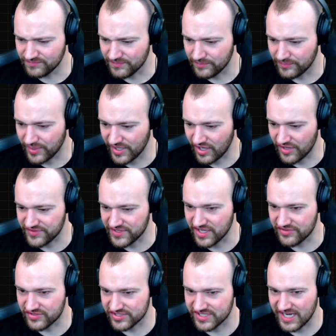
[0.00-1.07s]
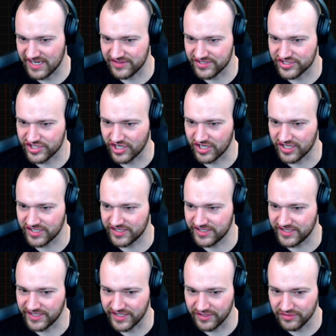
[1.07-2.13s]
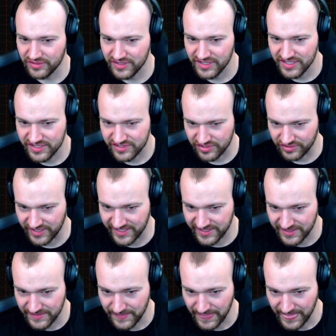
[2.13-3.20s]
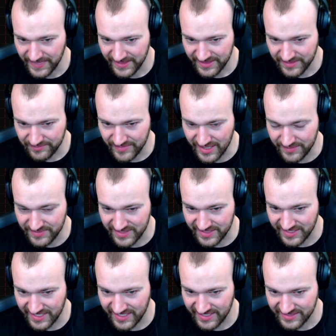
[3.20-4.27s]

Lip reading: but on the other side of the chart, you know, so like maybe